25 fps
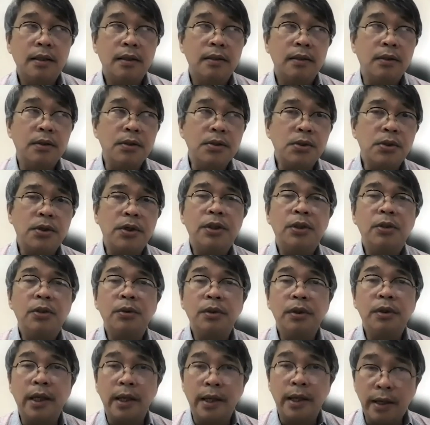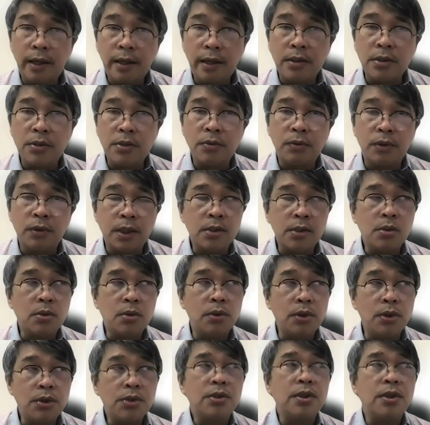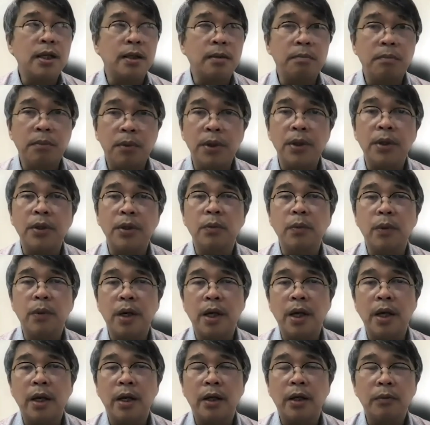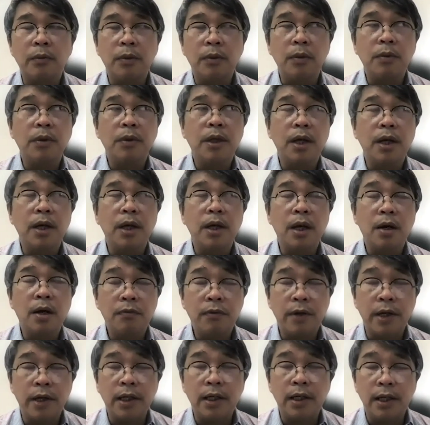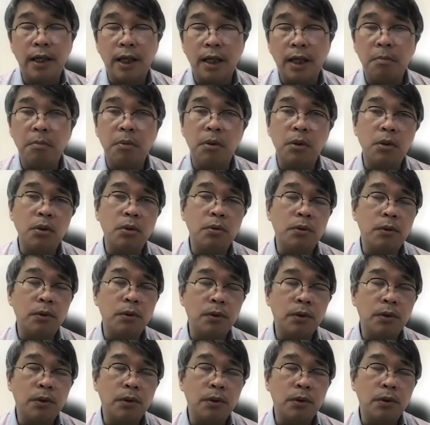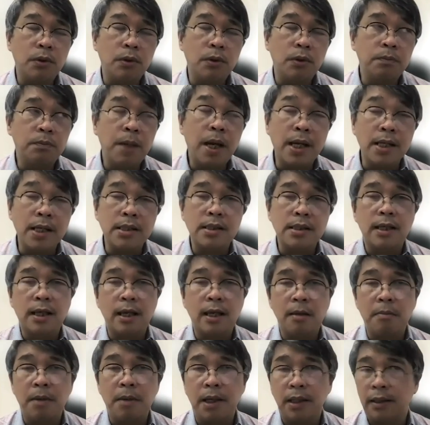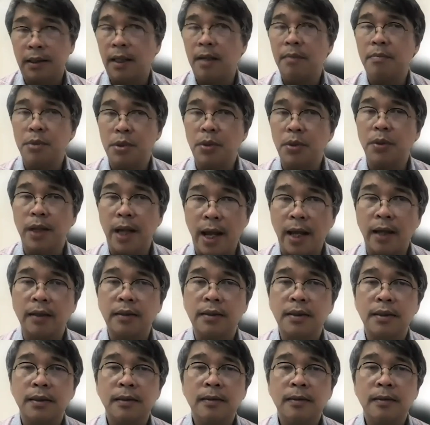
No? So it took decades for us to reach that point where we were now finally able to pass a Maritime Zone Act.